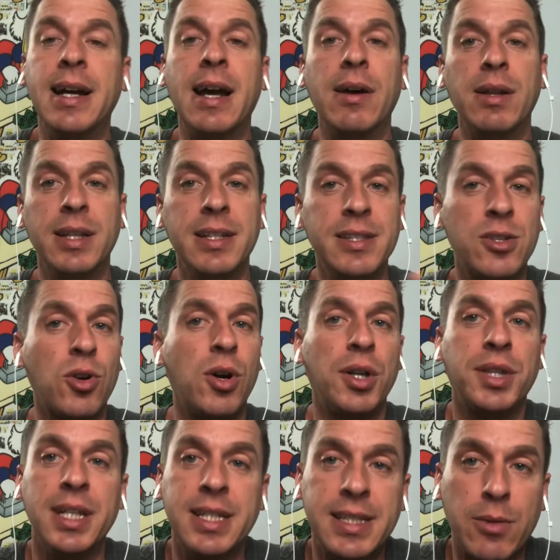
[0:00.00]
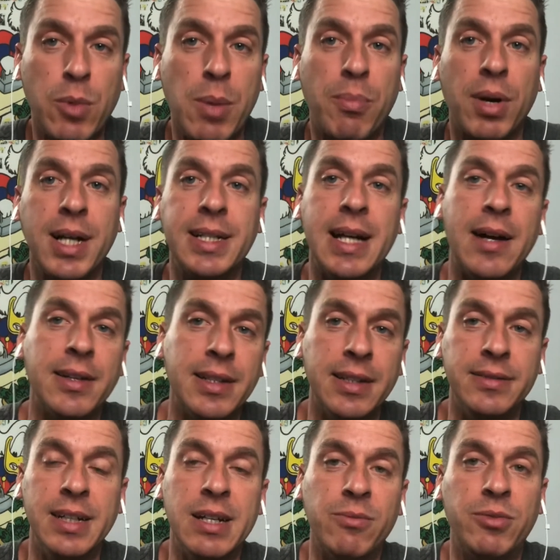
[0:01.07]
These are all things that we break down in the
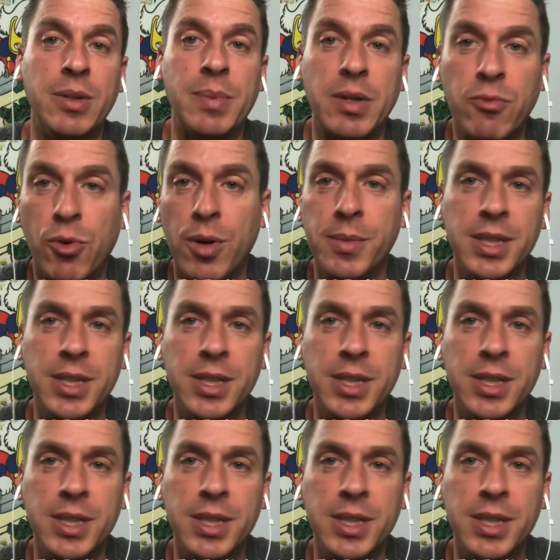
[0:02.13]
land flipping formula.